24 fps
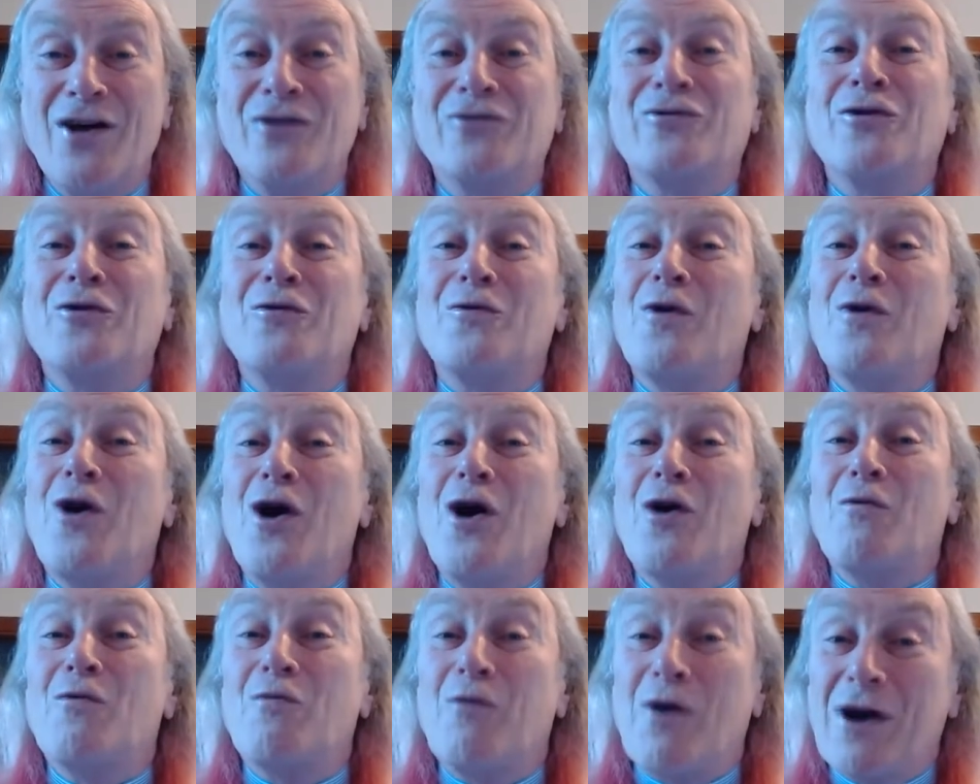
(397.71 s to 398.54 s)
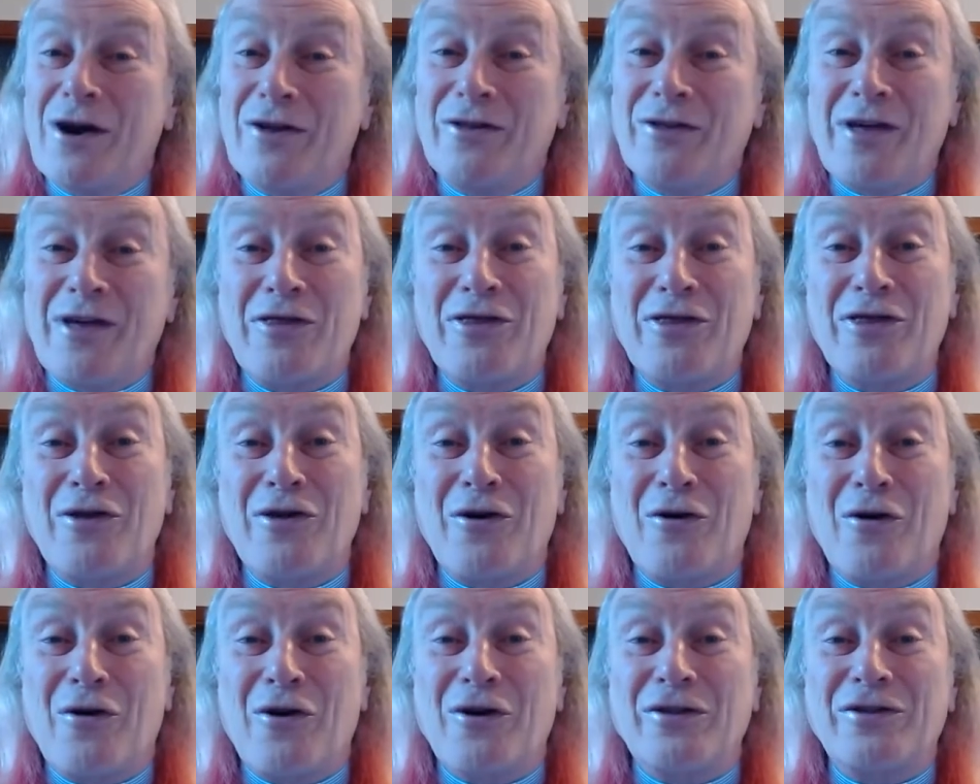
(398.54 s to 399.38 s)
So worth a
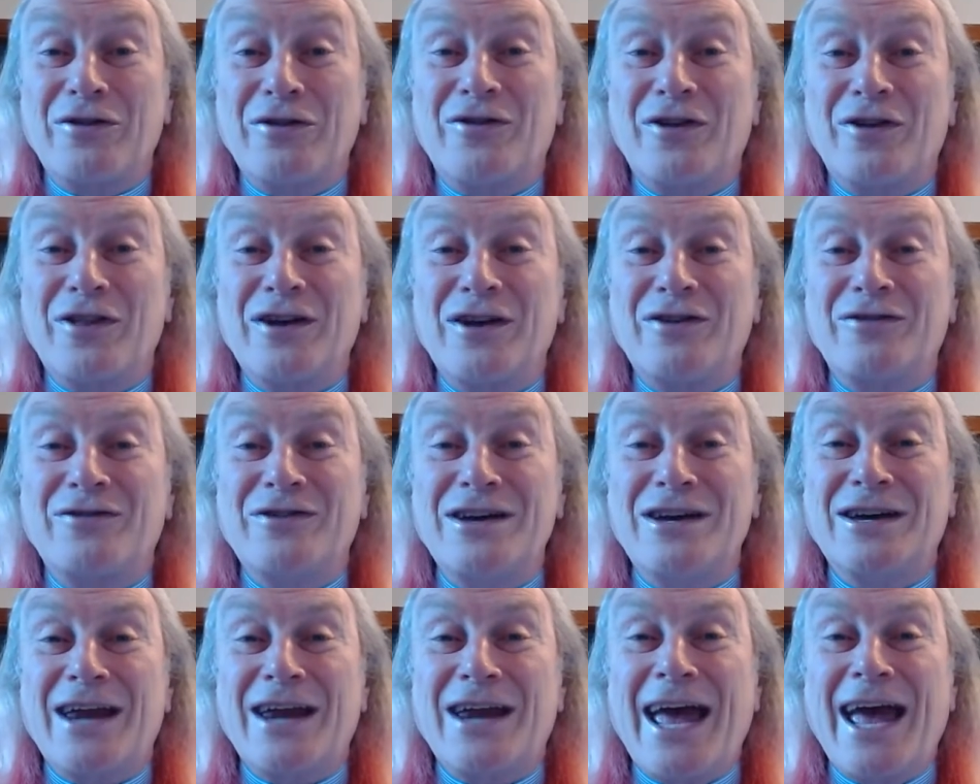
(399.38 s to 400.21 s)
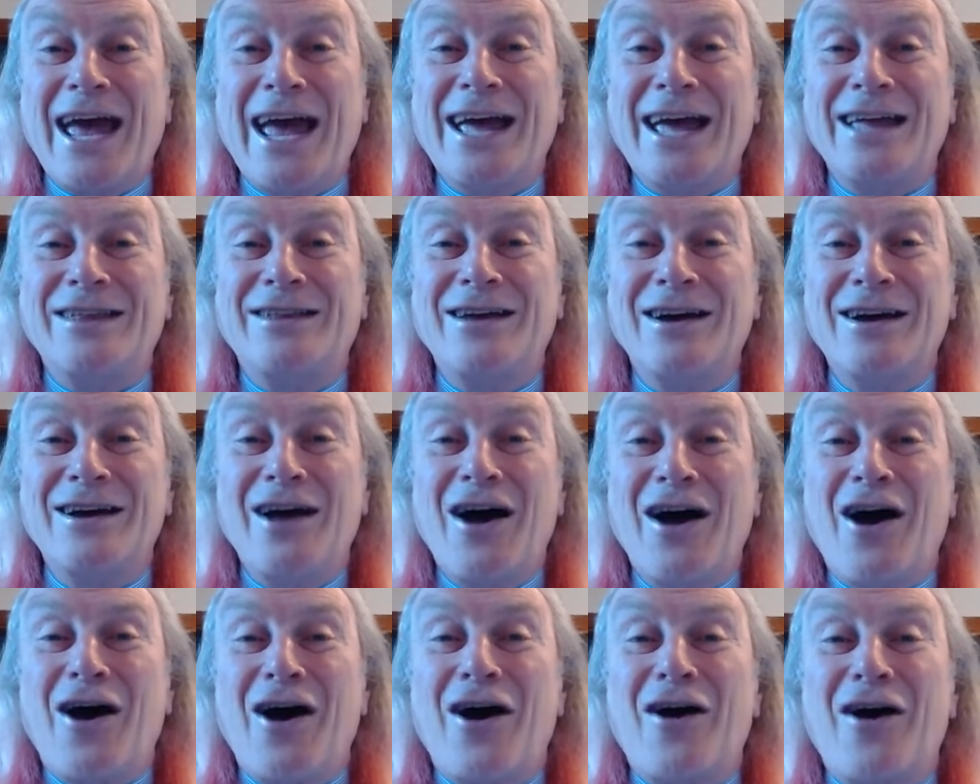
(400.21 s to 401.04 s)
thought for this year ahead
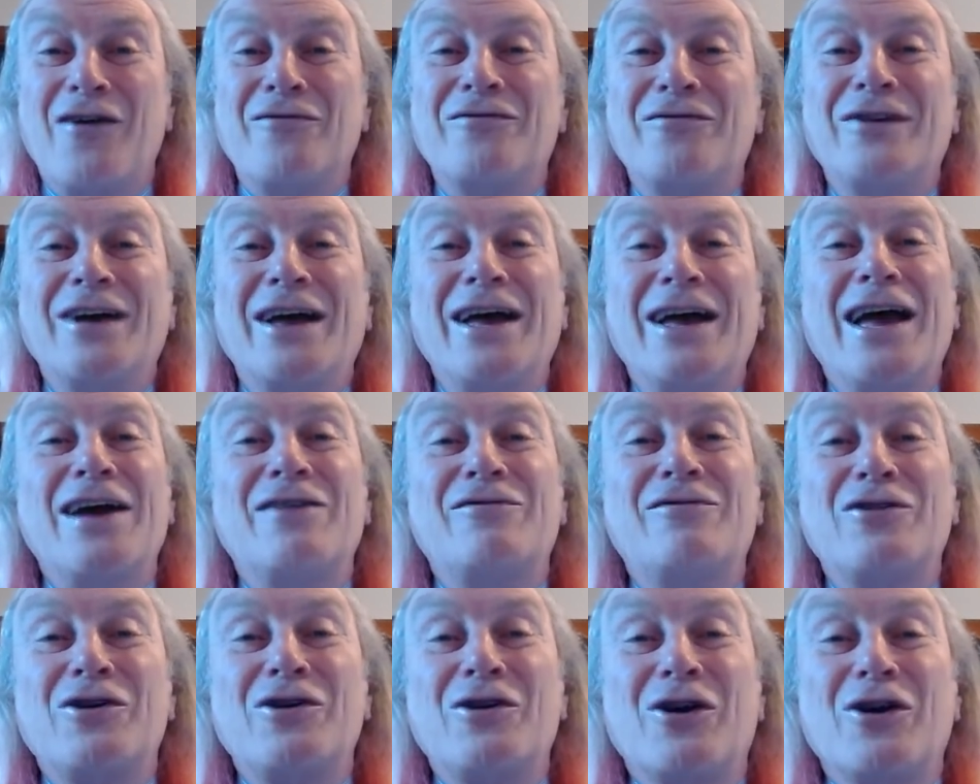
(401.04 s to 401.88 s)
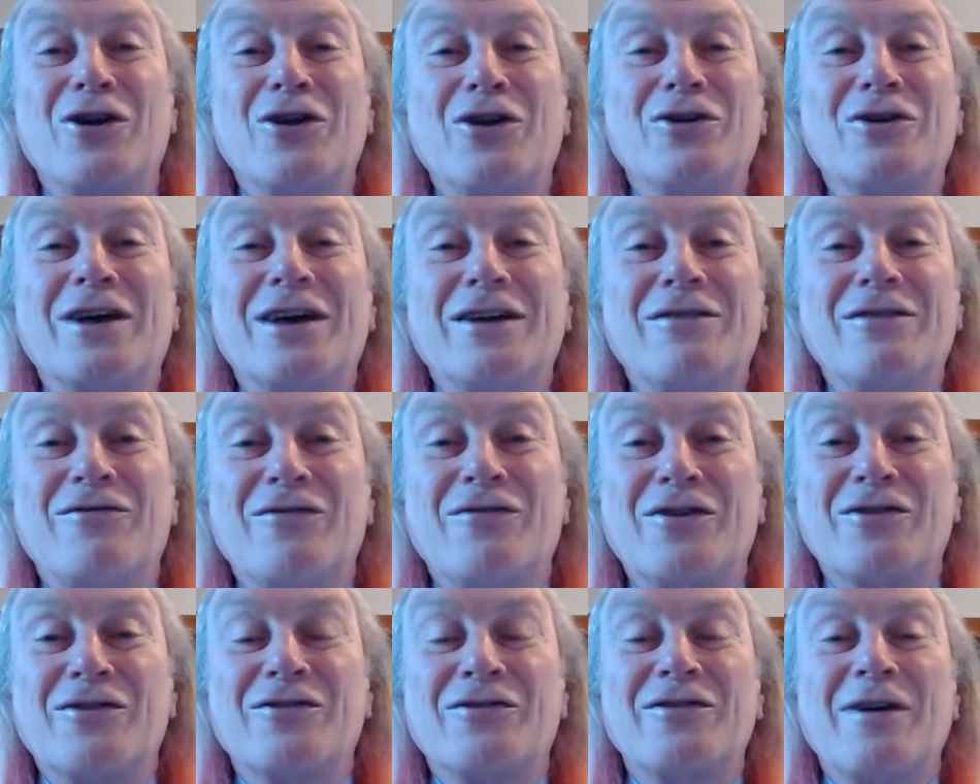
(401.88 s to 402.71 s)
of if you're looking
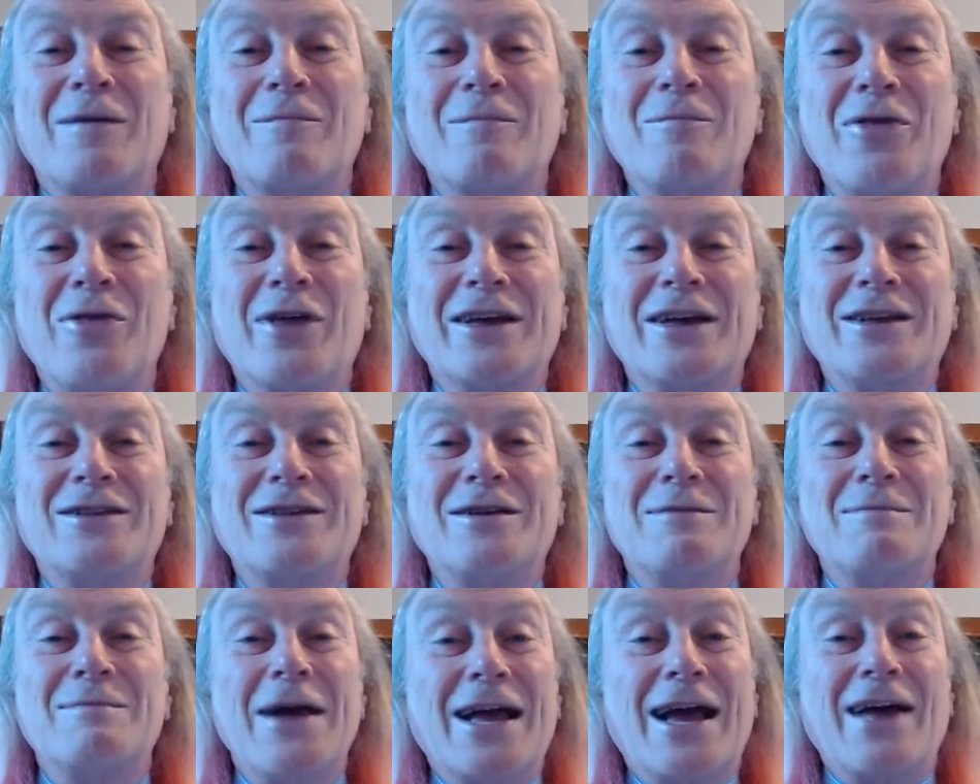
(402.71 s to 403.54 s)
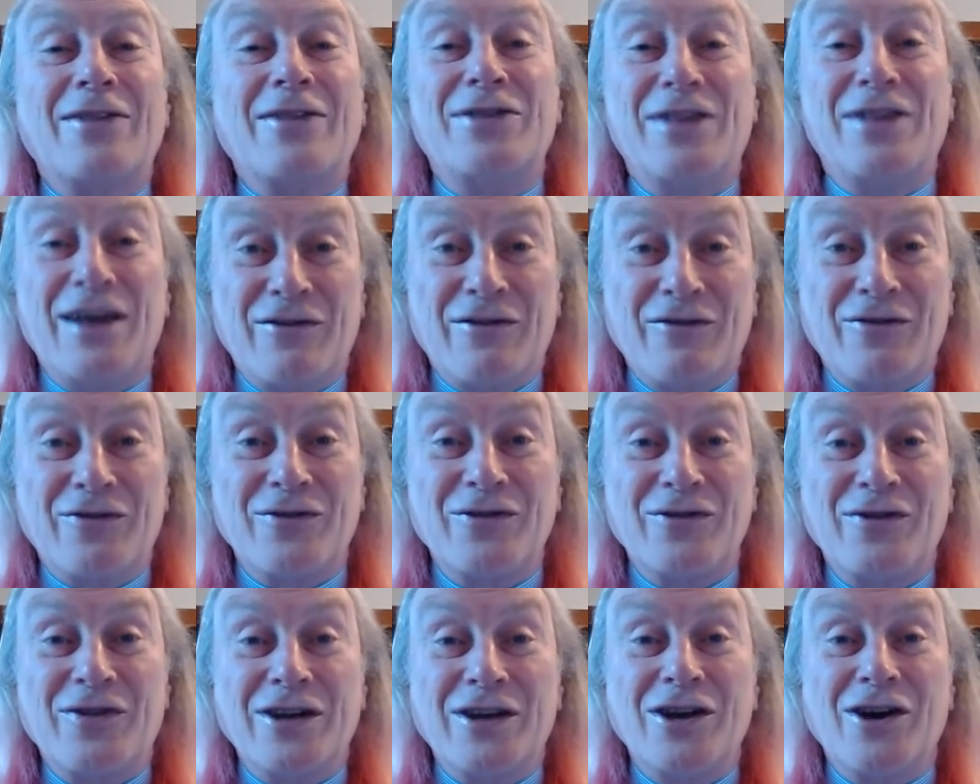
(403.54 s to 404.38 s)
for something to make a
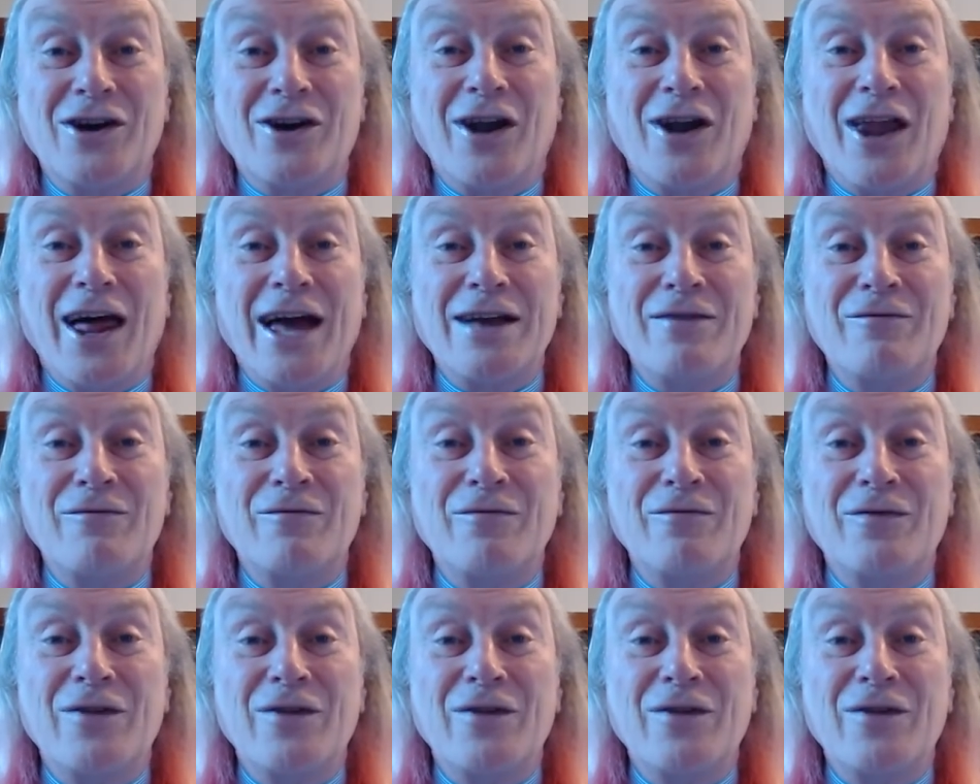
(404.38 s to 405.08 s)
difference in your life,